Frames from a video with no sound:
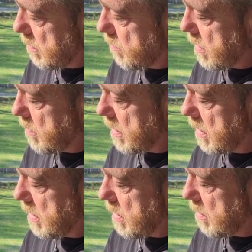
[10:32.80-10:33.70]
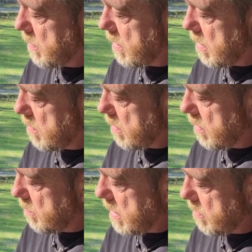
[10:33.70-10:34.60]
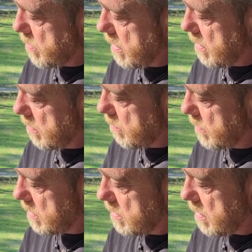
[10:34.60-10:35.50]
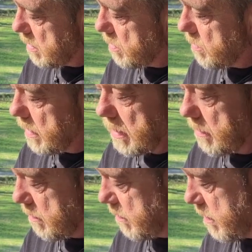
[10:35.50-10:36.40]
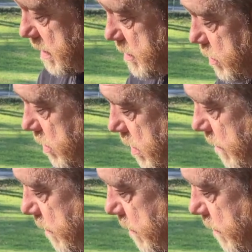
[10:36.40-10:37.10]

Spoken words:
Probably a little bit longer than it might have browned, but it's not gooey. Well, that's good.